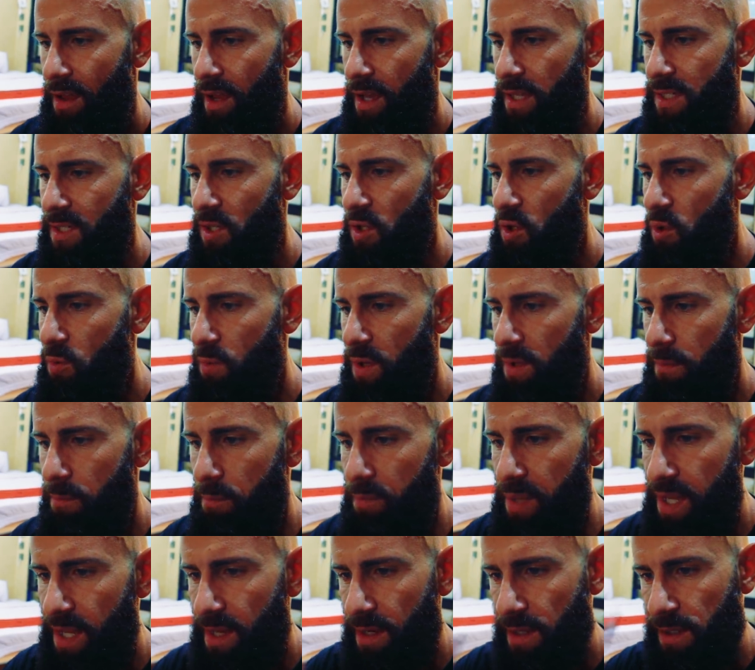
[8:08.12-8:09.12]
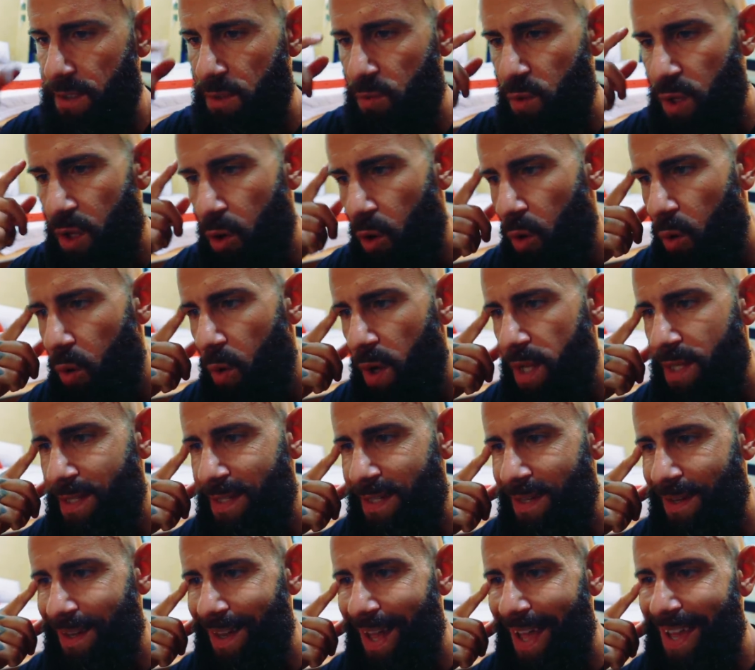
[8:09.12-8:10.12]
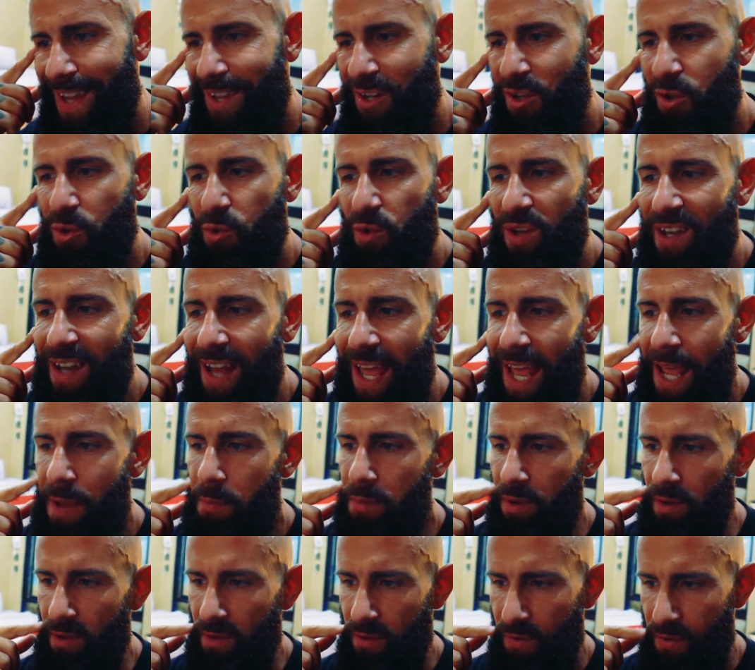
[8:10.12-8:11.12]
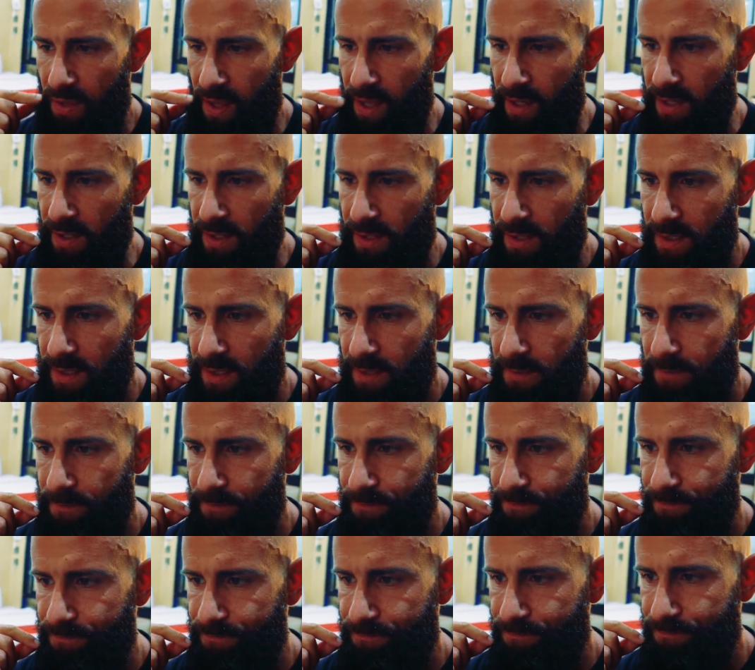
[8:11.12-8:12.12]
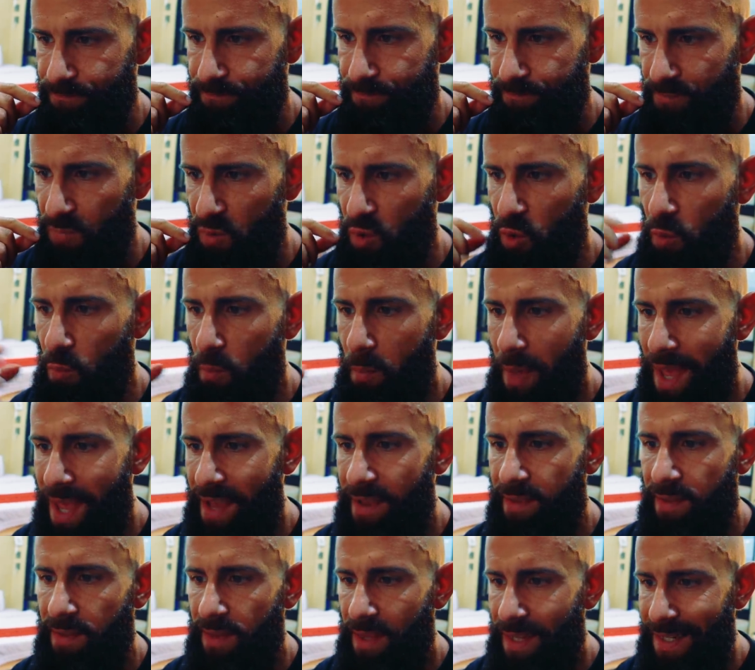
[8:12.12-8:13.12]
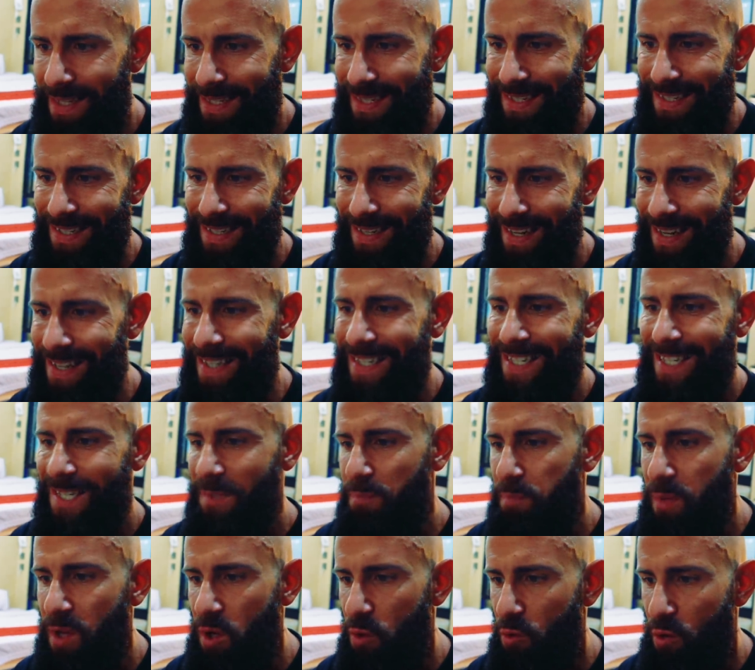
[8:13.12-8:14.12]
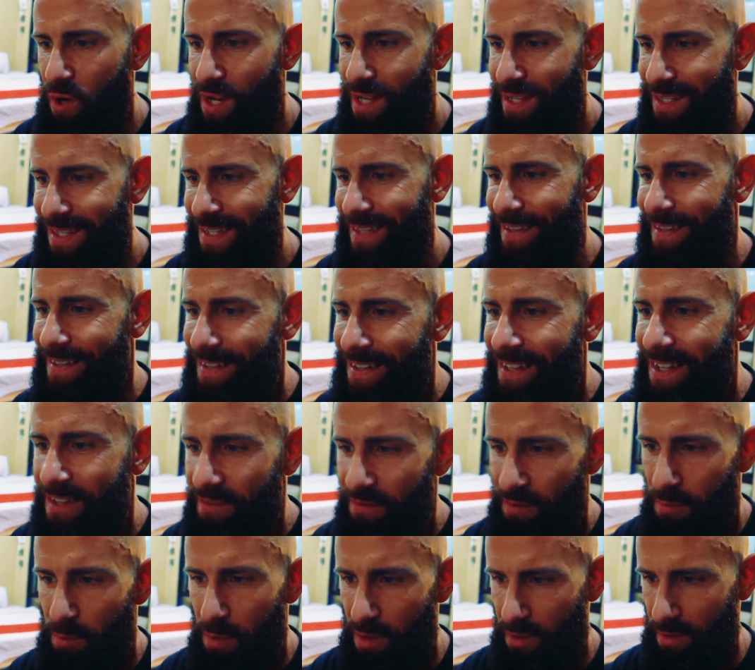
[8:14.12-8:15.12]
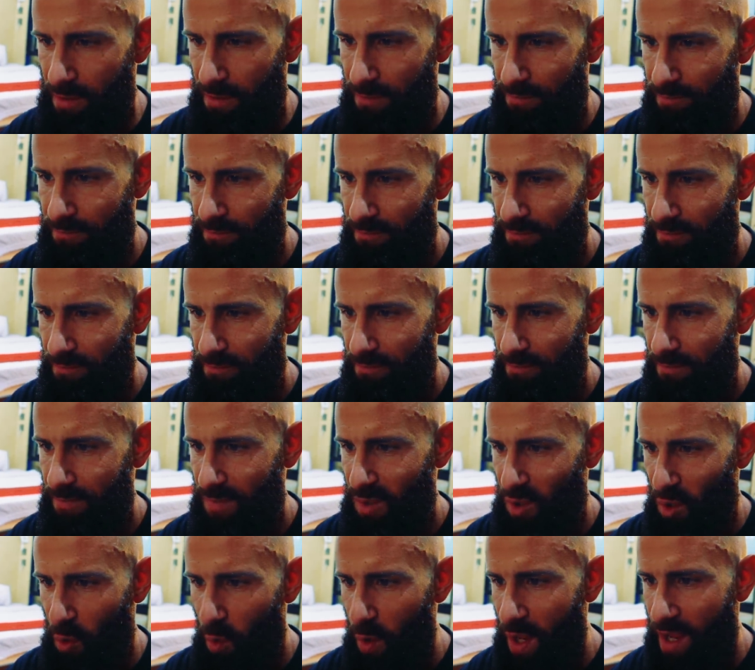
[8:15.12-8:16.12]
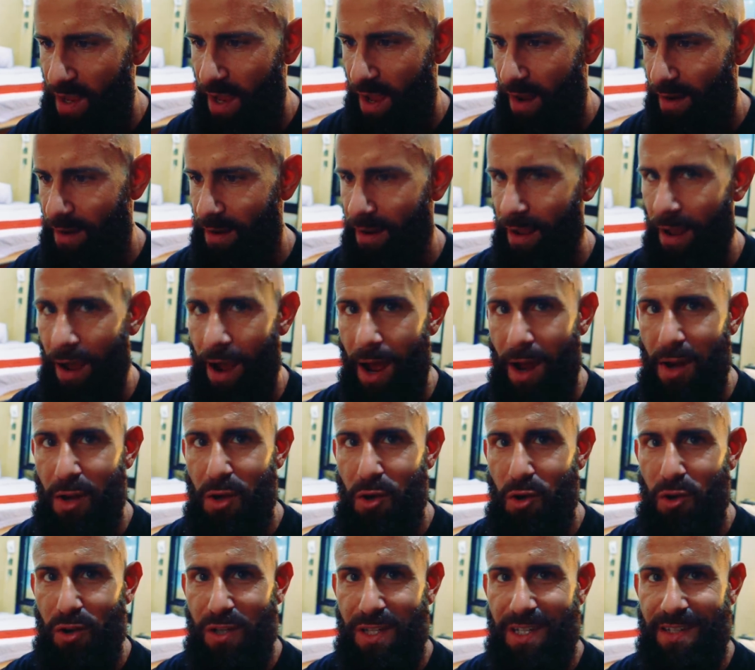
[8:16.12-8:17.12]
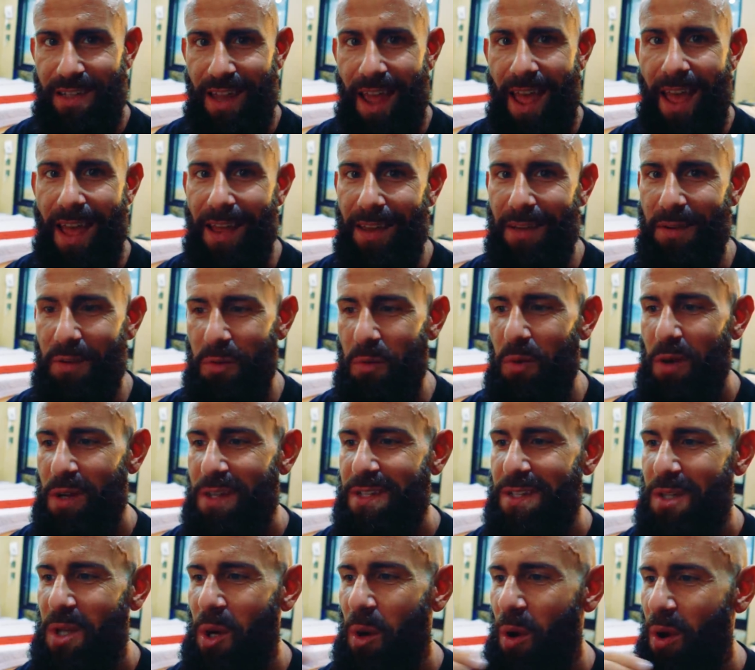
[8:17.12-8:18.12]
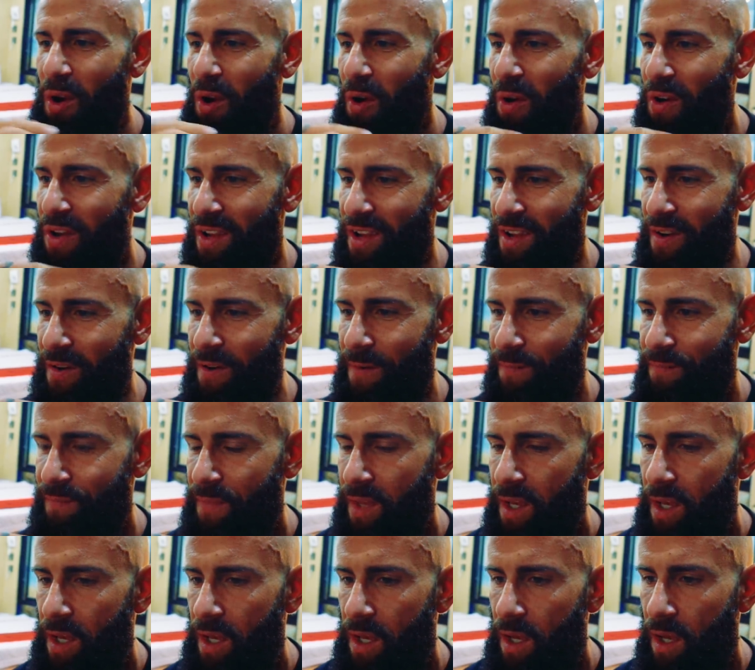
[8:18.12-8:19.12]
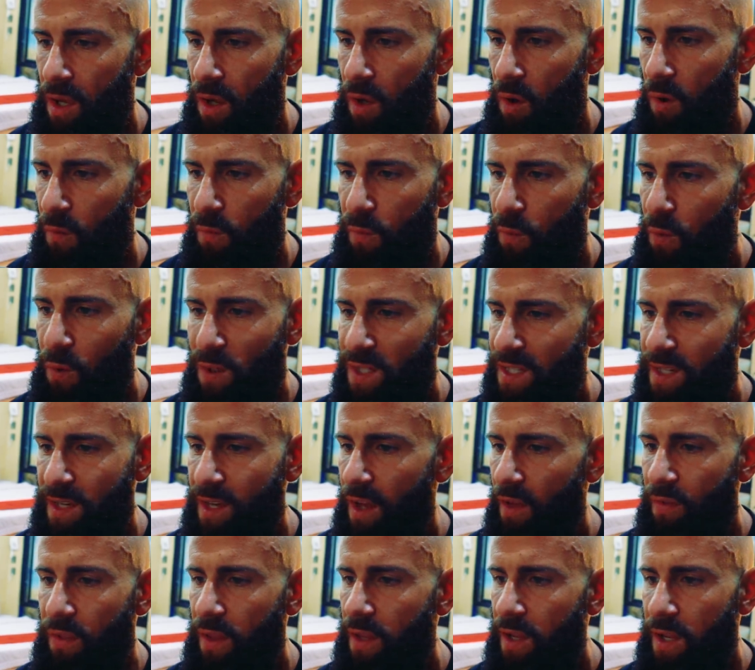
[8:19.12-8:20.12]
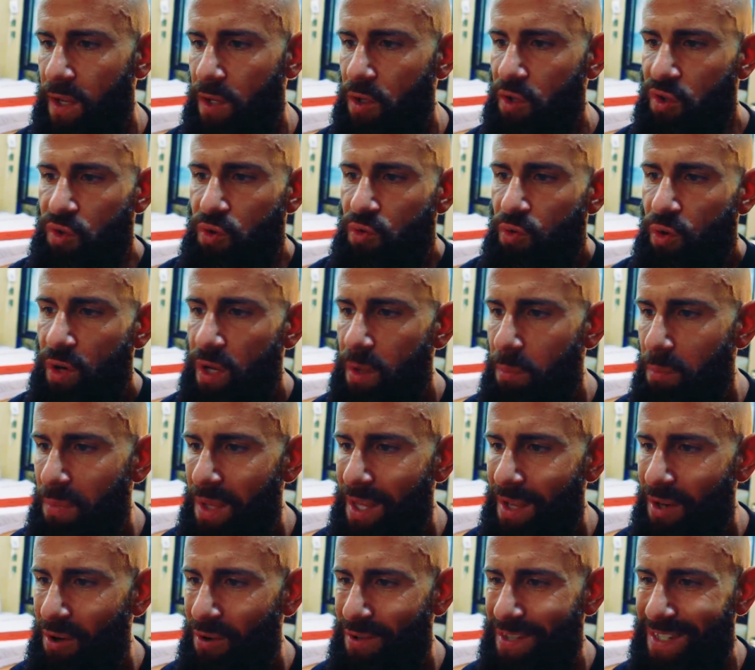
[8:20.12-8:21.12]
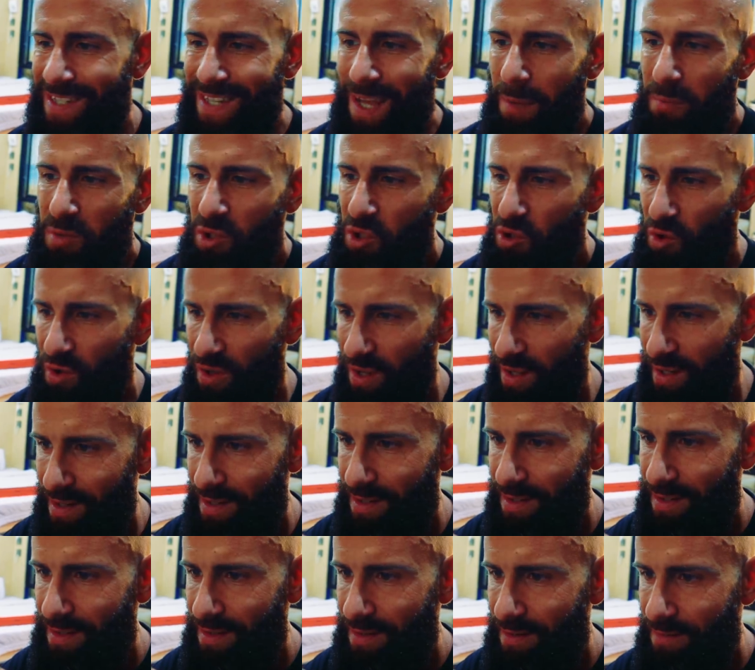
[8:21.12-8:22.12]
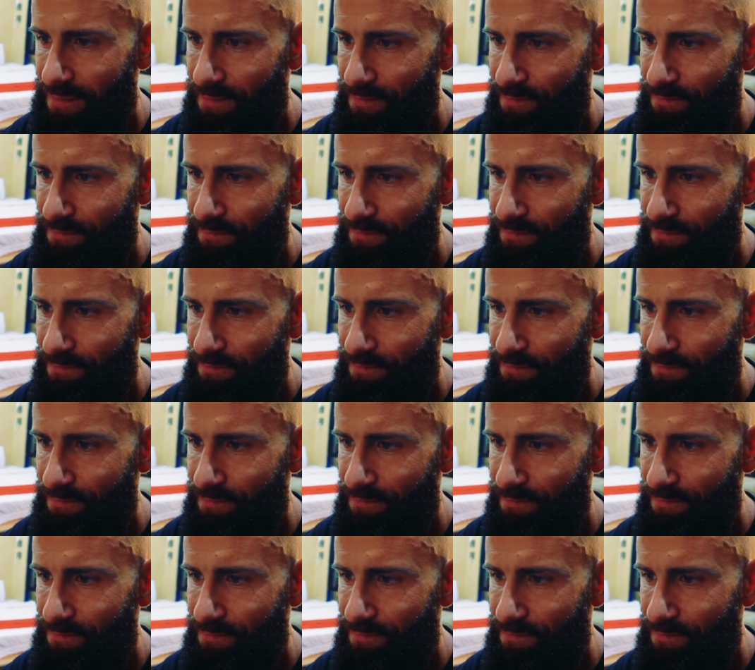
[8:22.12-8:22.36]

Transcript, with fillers: As human beings, we always like to label things to make this experience livable so we can understand what is going on here. Of course, nothing can truly be conceptualized.